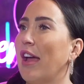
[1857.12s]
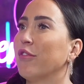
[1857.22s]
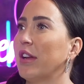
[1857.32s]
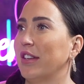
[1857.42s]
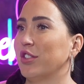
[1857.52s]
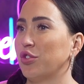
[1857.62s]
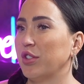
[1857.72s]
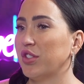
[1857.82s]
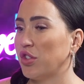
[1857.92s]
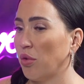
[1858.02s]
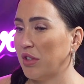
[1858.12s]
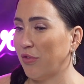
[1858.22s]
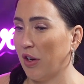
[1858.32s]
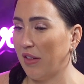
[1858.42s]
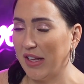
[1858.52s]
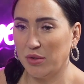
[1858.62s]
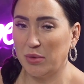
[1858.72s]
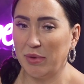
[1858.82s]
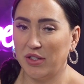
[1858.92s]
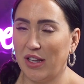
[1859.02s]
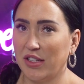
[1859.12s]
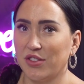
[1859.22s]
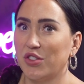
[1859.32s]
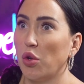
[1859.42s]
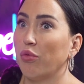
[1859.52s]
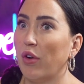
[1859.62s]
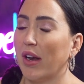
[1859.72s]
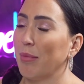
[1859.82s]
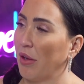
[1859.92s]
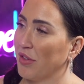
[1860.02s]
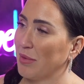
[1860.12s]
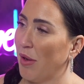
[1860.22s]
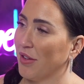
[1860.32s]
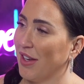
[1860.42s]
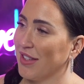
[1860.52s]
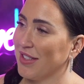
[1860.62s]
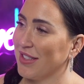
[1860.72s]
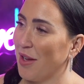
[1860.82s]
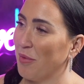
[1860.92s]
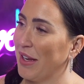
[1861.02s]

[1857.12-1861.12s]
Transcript: every industry is so different, and that's so fun about this podcast is that we